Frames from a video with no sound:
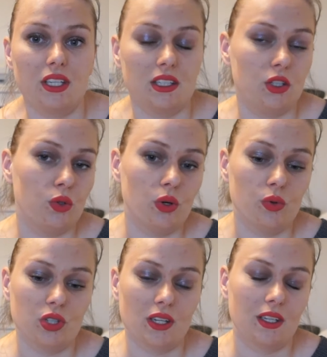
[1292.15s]
in
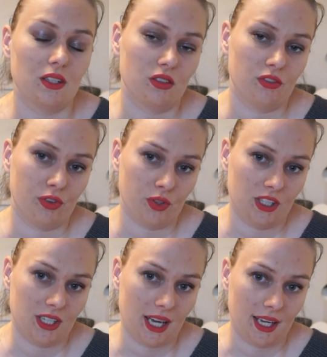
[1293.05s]
euros and then
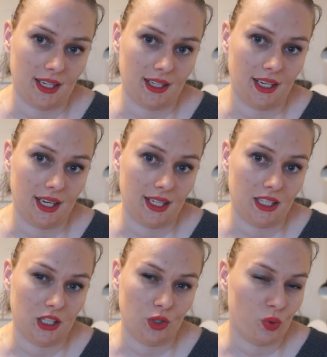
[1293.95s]
39
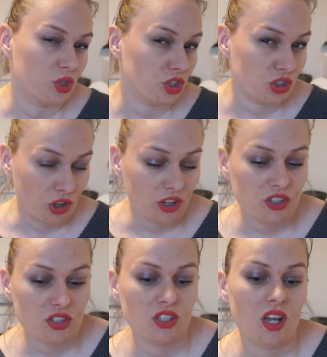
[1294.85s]
in US
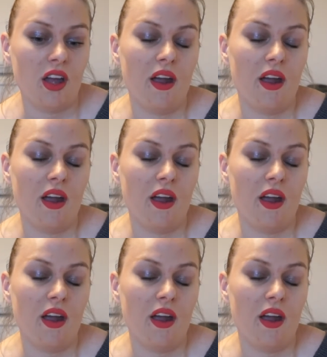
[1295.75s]
dollars.